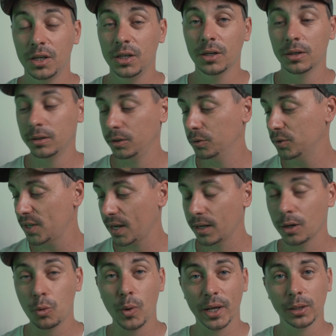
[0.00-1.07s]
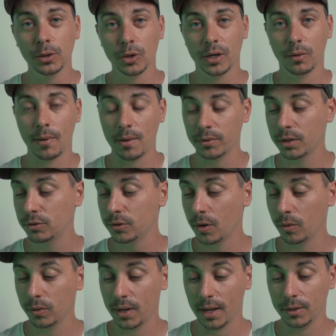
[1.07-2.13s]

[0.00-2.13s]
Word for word: Here you take a quick look around the drone